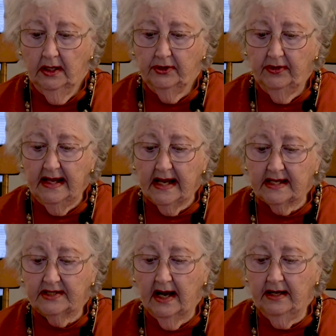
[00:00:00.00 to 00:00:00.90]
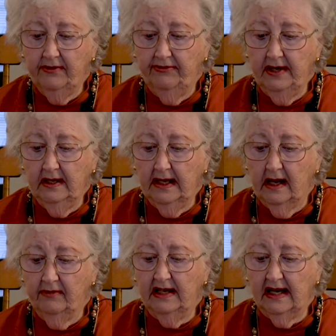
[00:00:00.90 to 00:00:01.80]
to the excited feeling
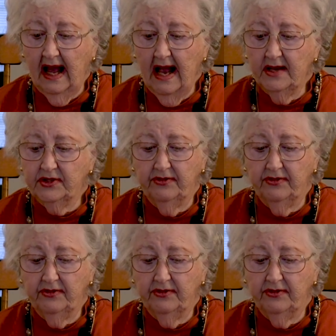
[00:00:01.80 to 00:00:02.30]
of at last